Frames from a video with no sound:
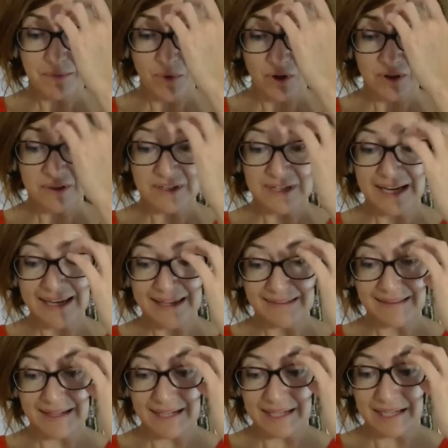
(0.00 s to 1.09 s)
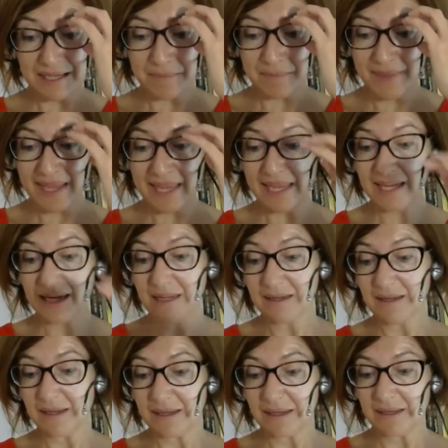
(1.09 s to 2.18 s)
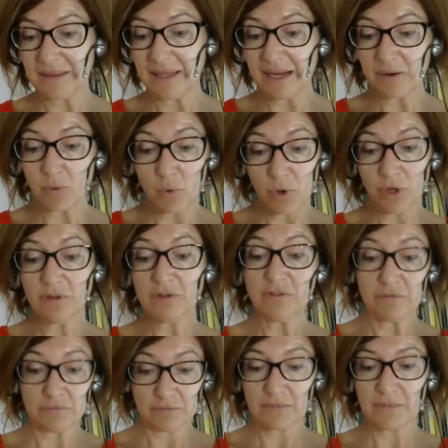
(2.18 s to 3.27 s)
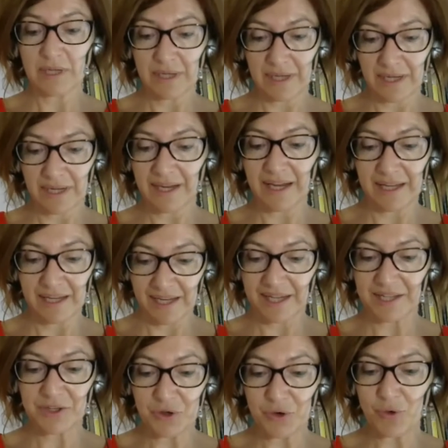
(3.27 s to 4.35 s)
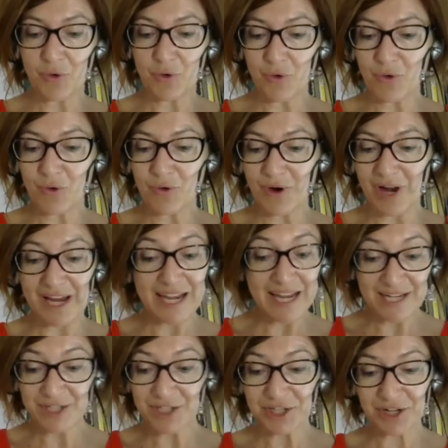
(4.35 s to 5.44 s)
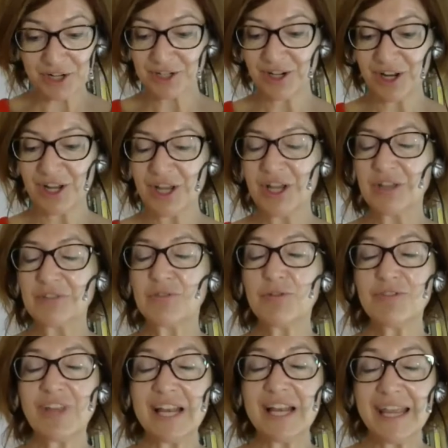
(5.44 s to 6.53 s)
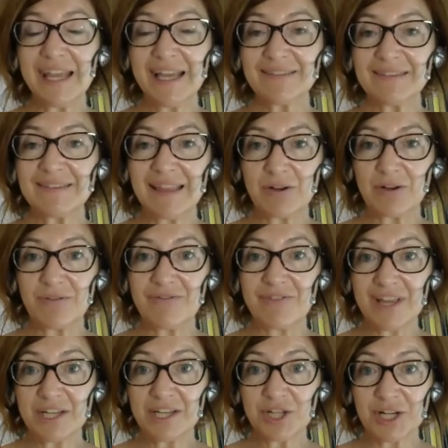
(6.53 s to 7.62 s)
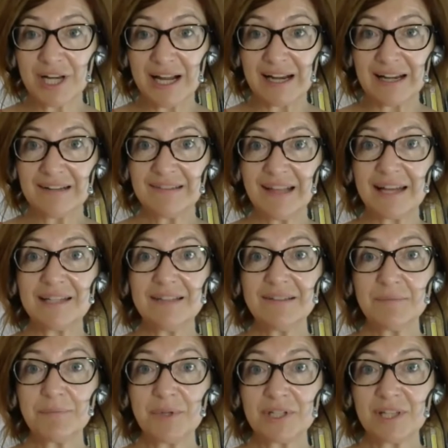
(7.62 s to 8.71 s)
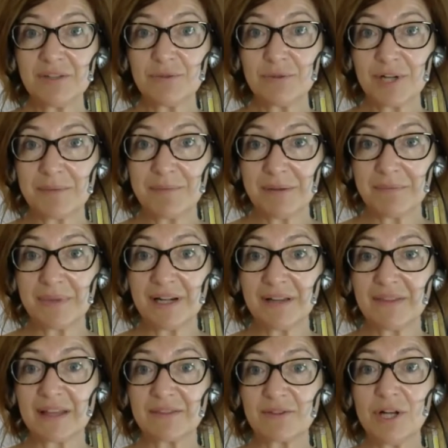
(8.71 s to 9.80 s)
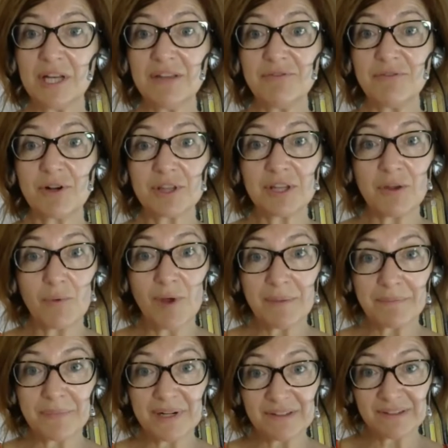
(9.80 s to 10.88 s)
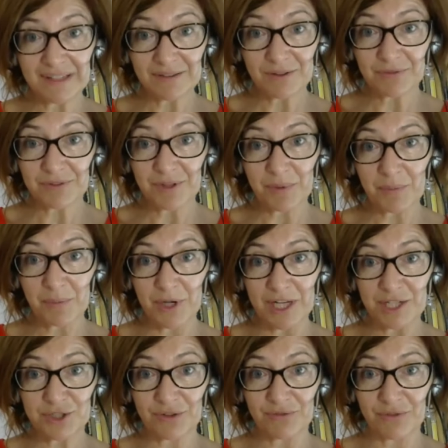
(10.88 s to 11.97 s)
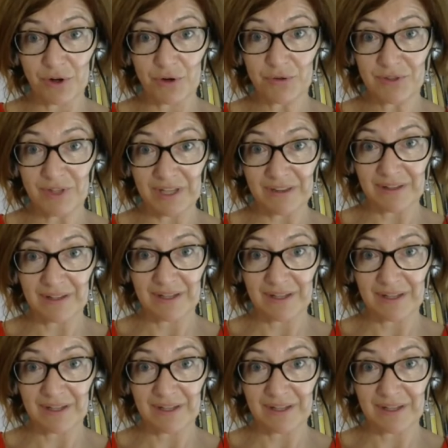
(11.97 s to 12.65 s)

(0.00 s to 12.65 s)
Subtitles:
months later, in May, there was a new election to select the conventionals, and it's important to remember that only 41% of the population voted.